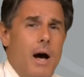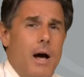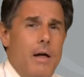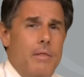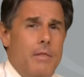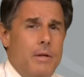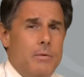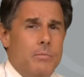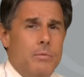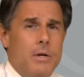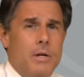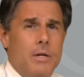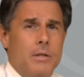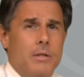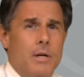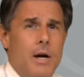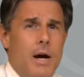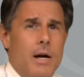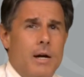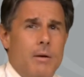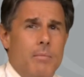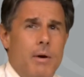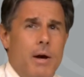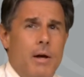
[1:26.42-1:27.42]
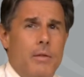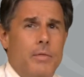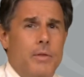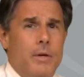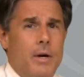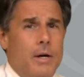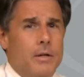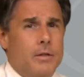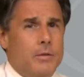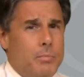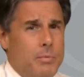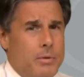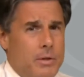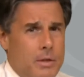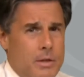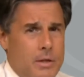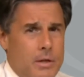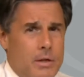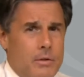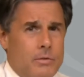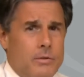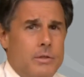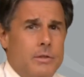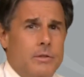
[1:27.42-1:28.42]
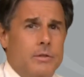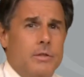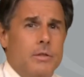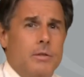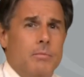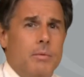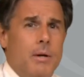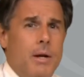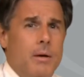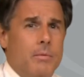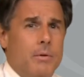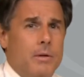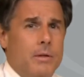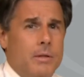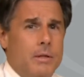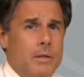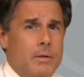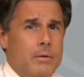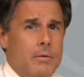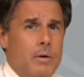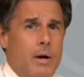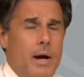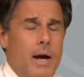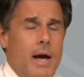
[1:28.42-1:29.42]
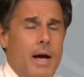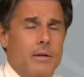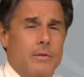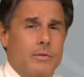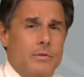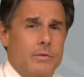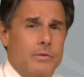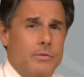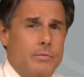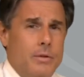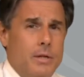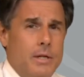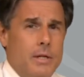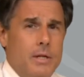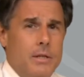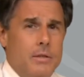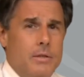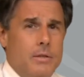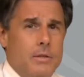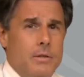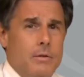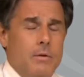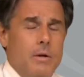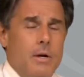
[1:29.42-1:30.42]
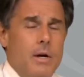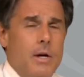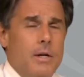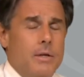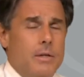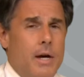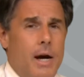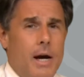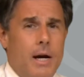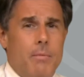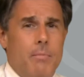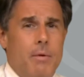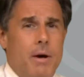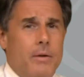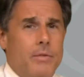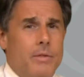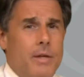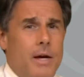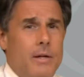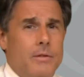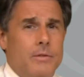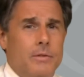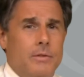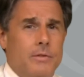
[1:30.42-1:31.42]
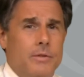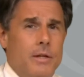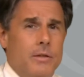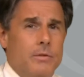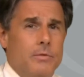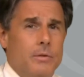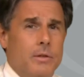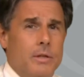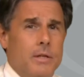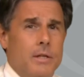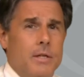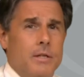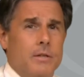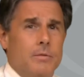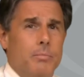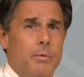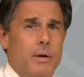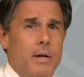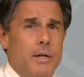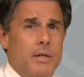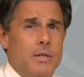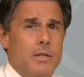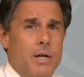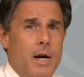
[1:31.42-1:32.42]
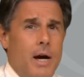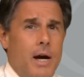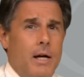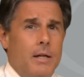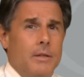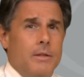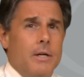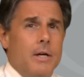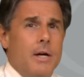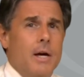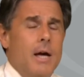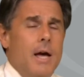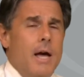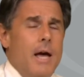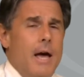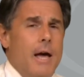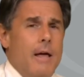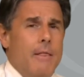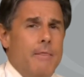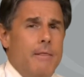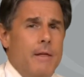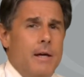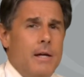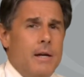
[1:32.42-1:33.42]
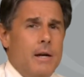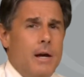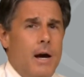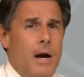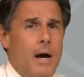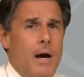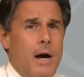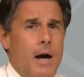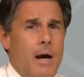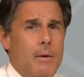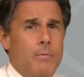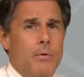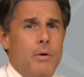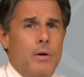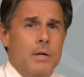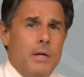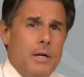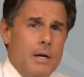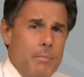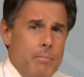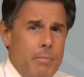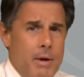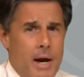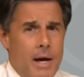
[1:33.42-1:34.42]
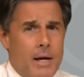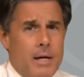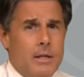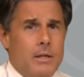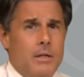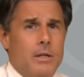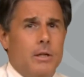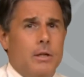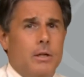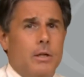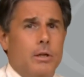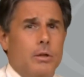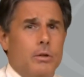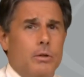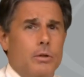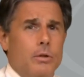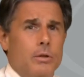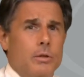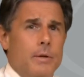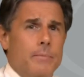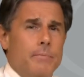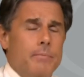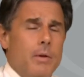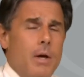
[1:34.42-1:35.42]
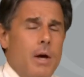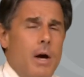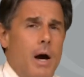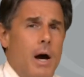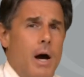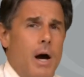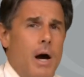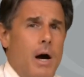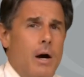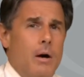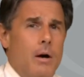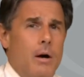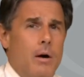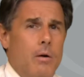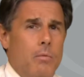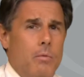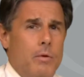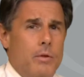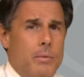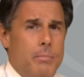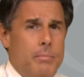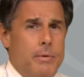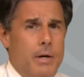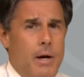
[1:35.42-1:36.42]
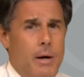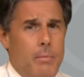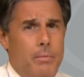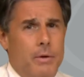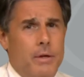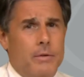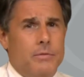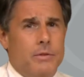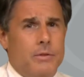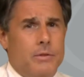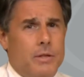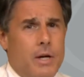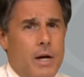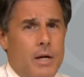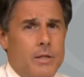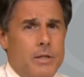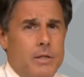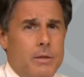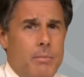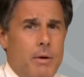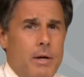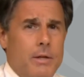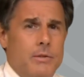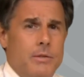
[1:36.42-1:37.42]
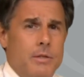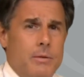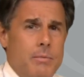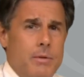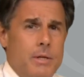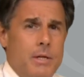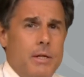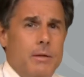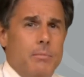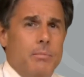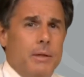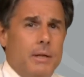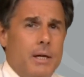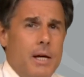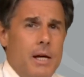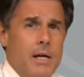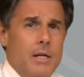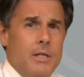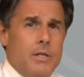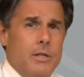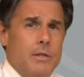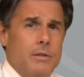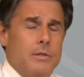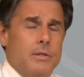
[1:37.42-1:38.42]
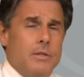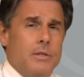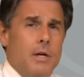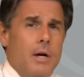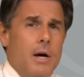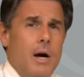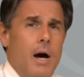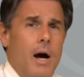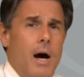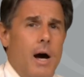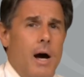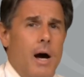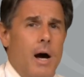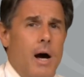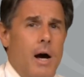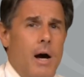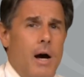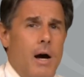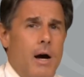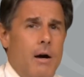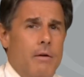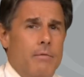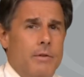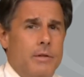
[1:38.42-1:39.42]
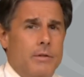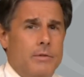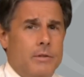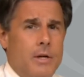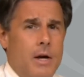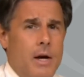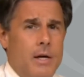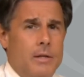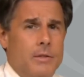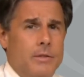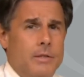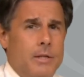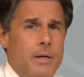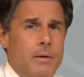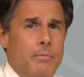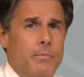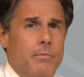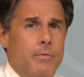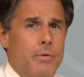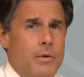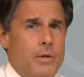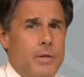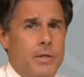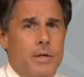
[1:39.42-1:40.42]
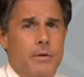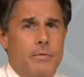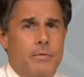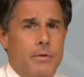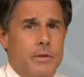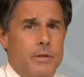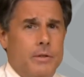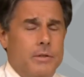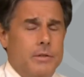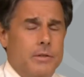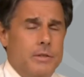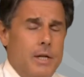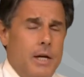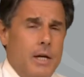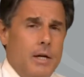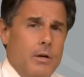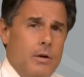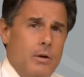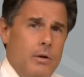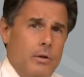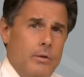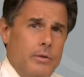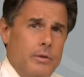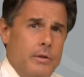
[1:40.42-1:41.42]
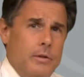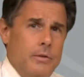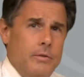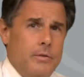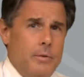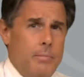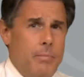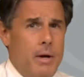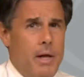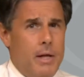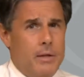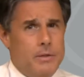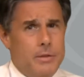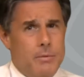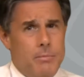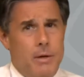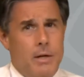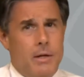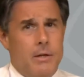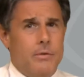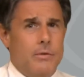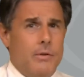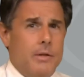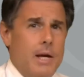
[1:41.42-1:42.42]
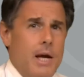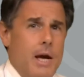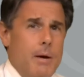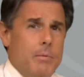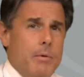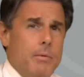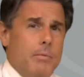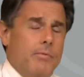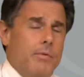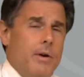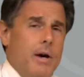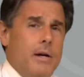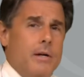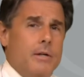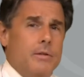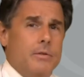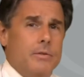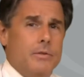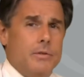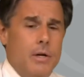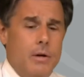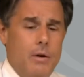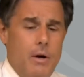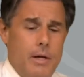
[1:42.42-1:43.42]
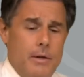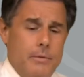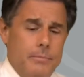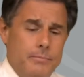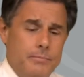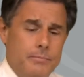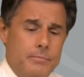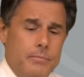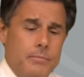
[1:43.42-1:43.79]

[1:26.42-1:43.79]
Uh, then we're going to talk about the entrepreneurial ecosystem, and I'm going to uh, ask Srini to talk about that since that's really his brainchild. And then uh, I'm going to come back and conclude uh, with a, brief discussion about some of the implications uh, of this concept for the different stakeholders, the policymakers, the capital providers, and so on.